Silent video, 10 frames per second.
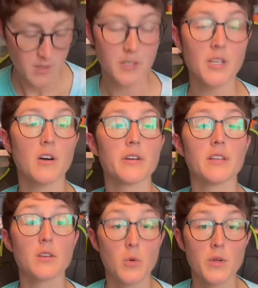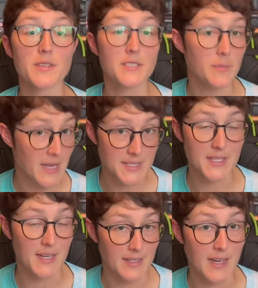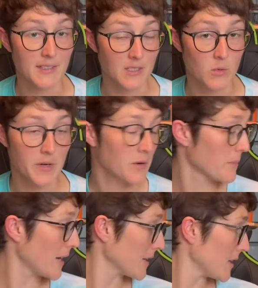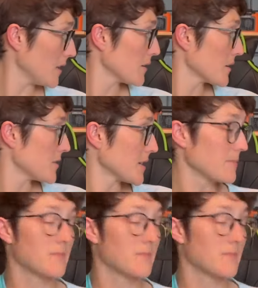Y'all can ignore this mess I got going on back here because I'm